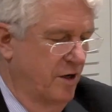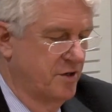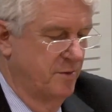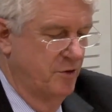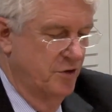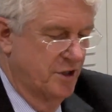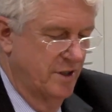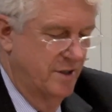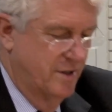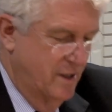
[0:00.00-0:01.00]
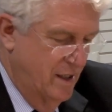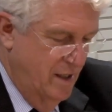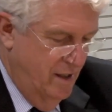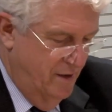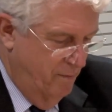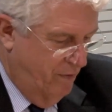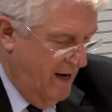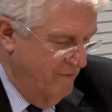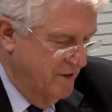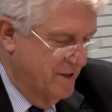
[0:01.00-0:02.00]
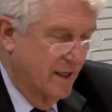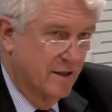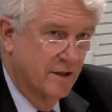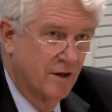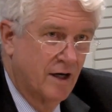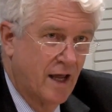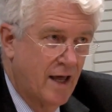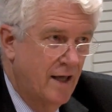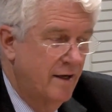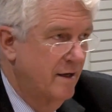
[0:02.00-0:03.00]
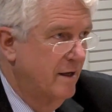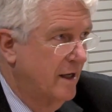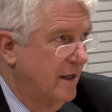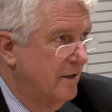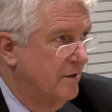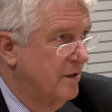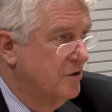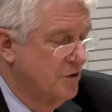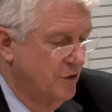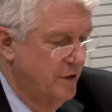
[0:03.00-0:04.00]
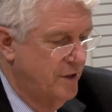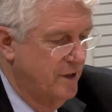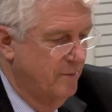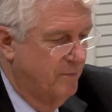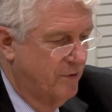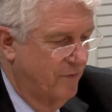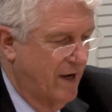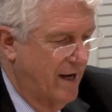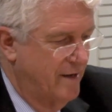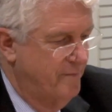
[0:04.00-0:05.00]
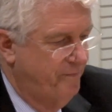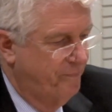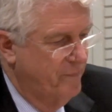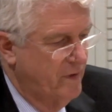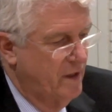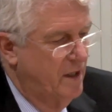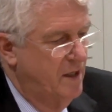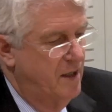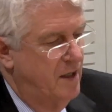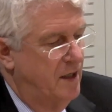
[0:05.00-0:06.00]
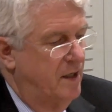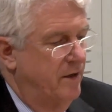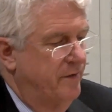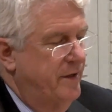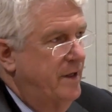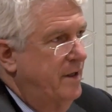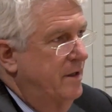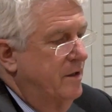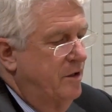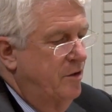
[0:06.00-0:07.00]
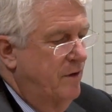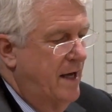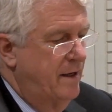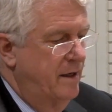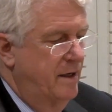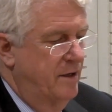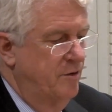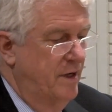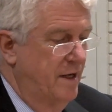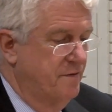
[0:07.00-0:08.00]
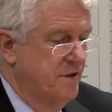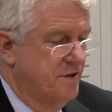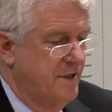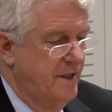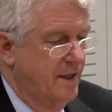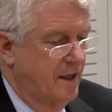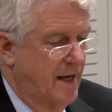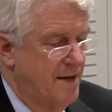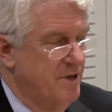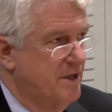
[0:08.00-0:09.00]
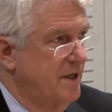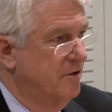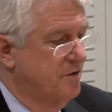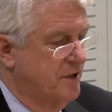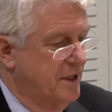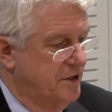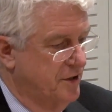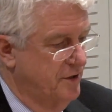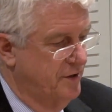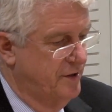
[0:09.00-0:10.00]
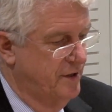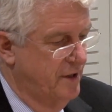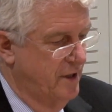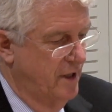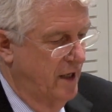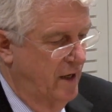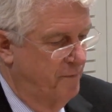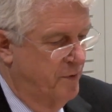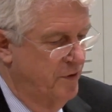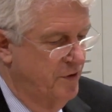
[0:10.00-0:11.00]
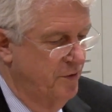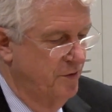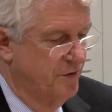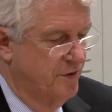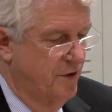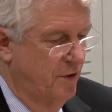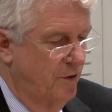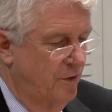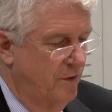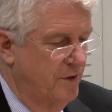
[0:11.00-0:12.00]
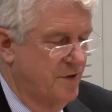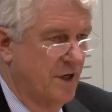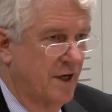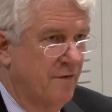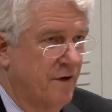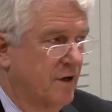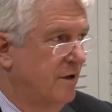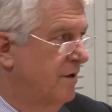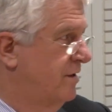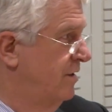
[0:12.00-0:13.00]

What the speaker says: contributions the private sector can and should provide. The UNFCCC climate negotiations have produced no significant